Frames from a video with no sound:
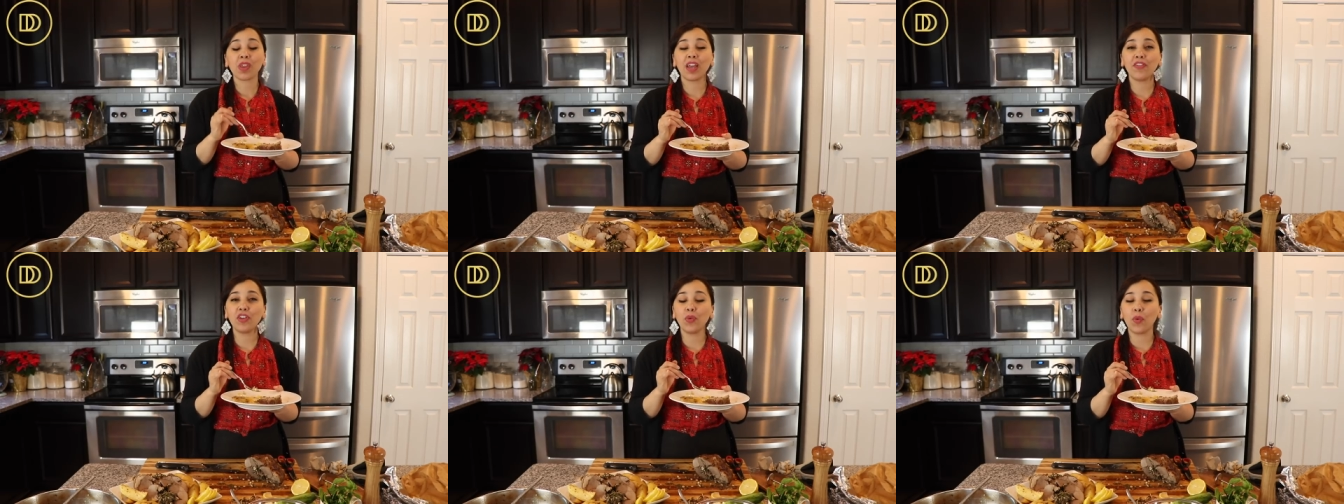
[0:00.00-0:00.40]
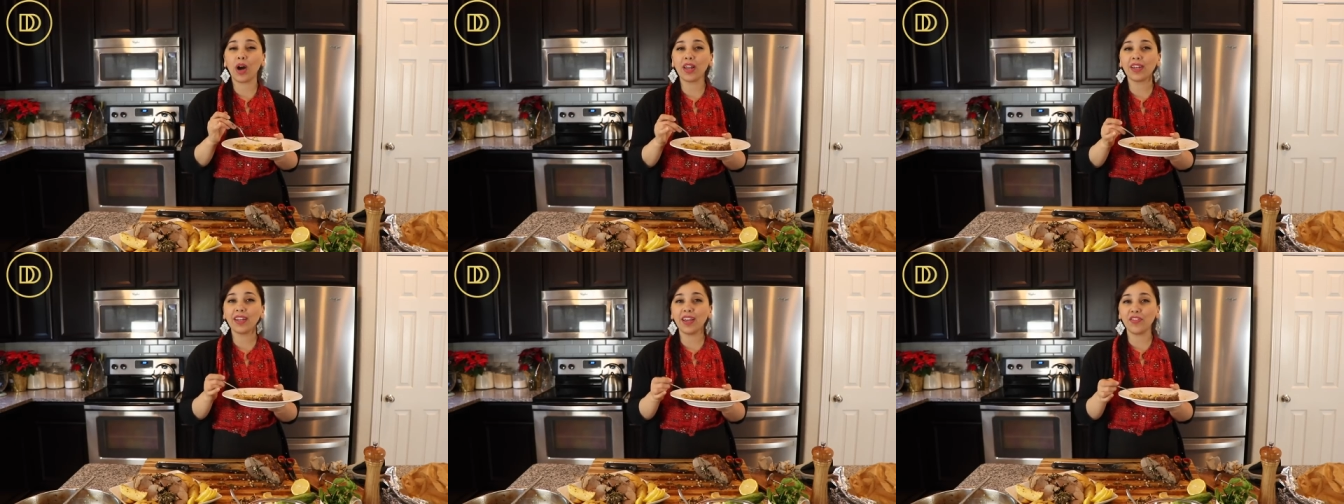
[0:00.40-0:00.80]
If you
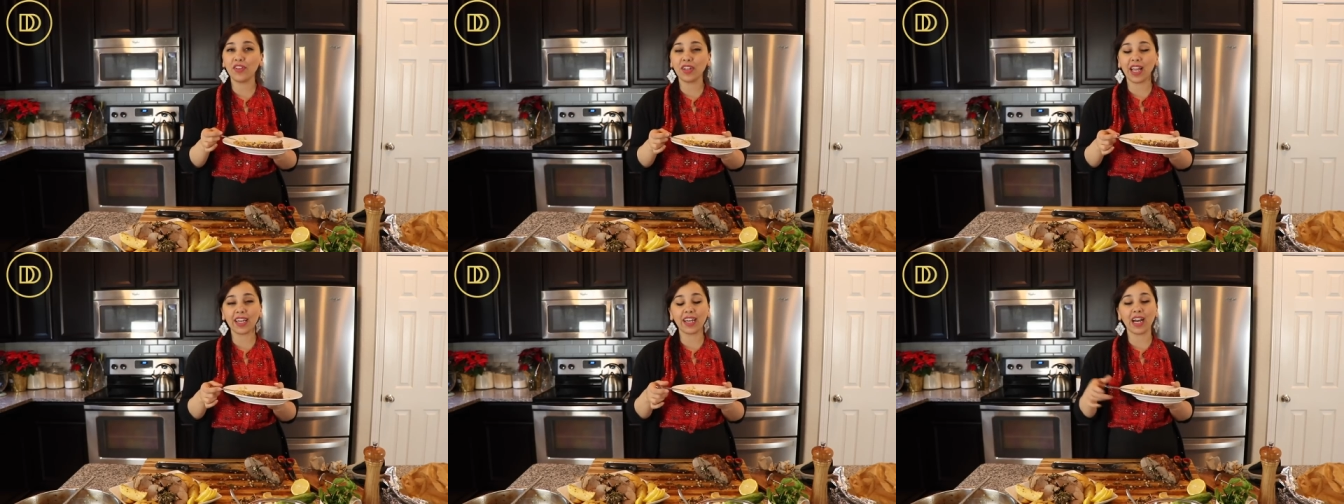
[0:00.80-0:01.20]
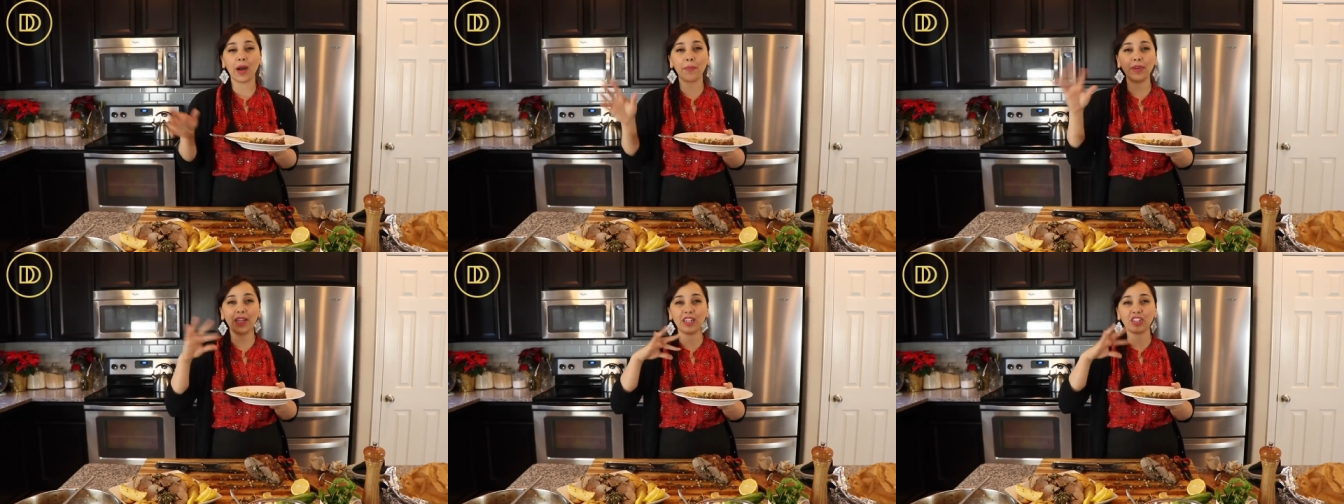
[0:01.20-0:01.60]
want, if you like a
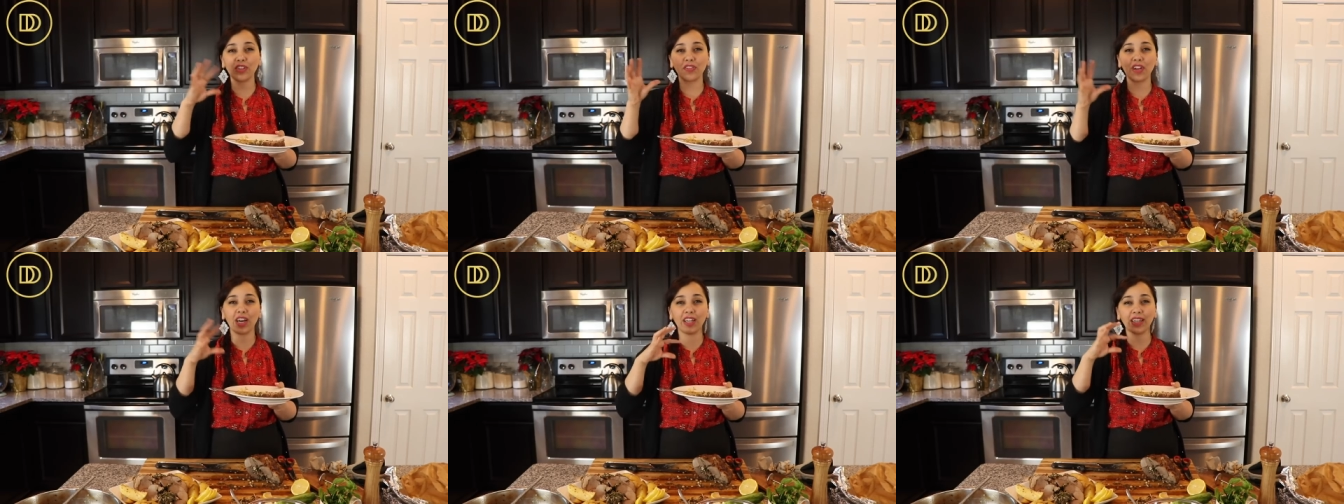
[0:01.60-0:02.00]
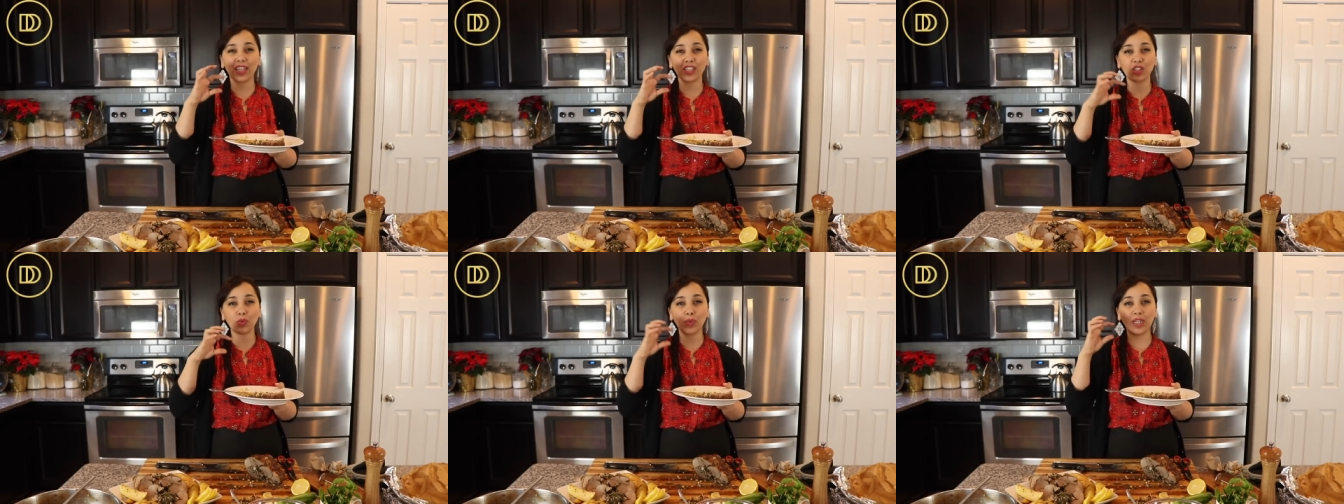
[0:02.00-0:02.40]
combination of kind of
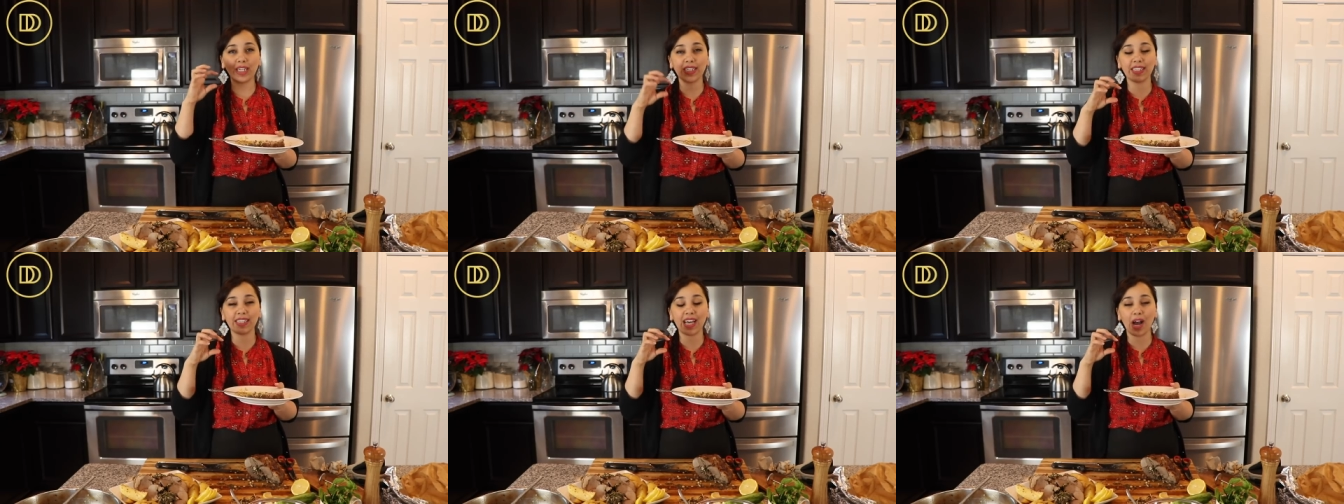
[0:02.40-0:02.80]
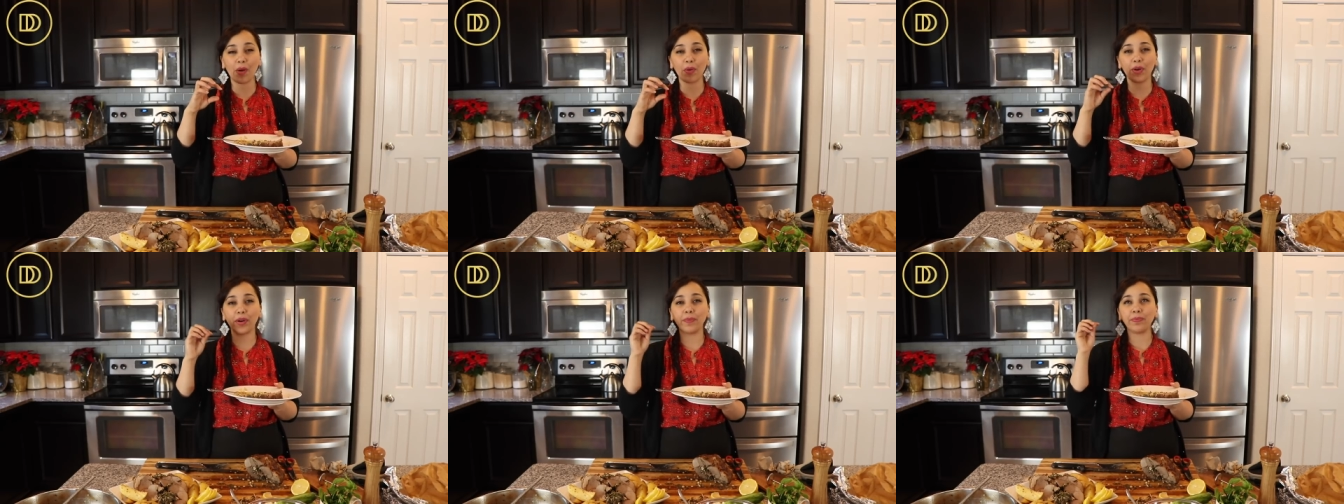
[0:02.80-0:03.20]
like sweet and
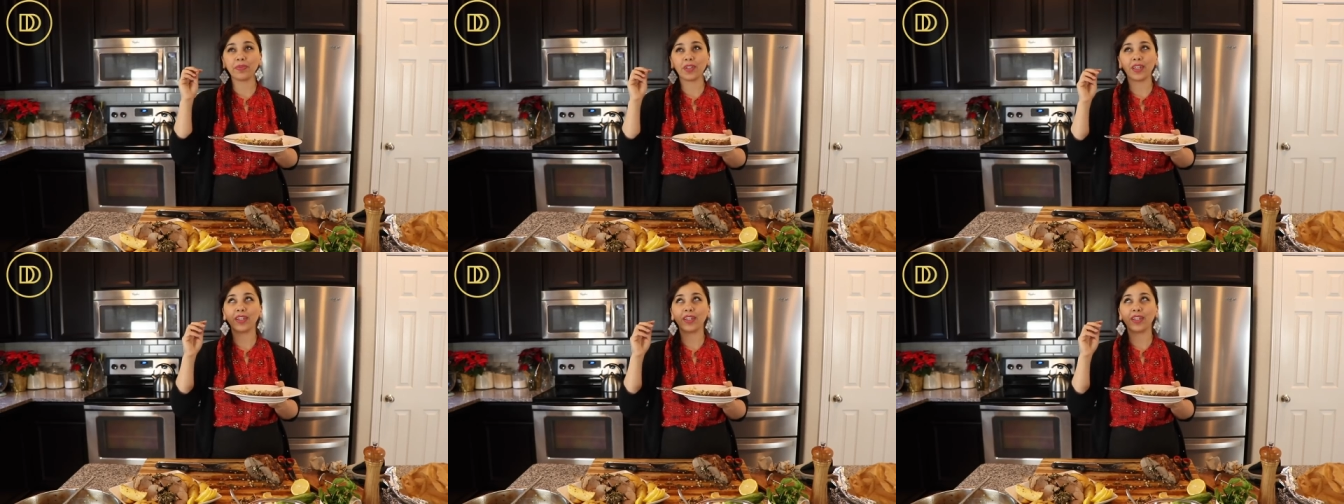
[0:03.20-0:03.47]
sour,